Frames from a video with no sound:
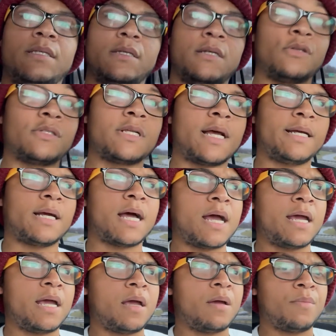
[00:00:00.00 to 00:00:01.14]
it looks like
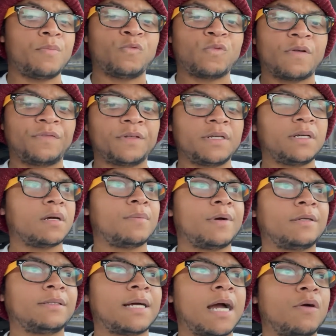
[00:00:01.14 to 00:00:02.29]
I am roughly
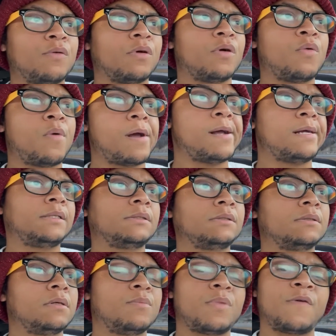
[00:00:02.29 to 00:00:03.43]
about an hour away,
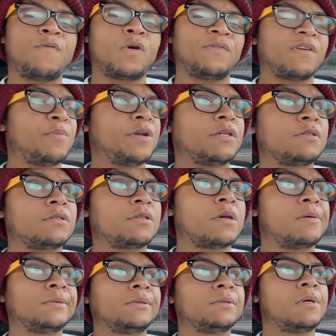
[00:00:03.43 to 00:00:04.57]
about 45 minutes or so,
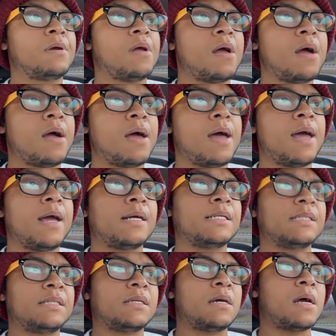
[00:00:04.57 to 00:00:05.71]

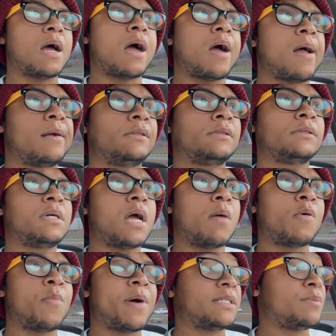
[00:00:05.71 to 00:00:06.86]
and uh, I'm
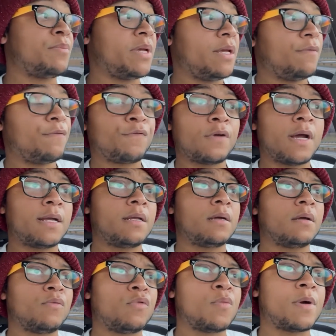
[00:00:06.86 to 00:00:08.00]
about to meet Fred.
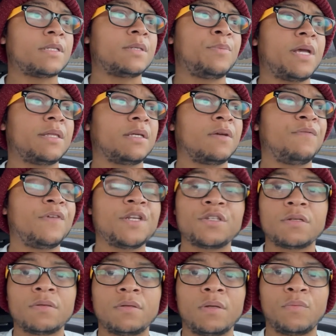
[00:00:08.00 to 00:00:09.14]
We're about to be at the
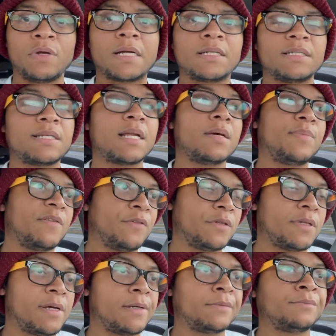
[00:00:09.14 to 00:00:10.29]
convention, and we got to set up
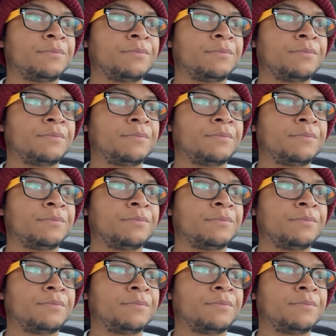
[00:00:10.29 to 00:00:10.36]
everything.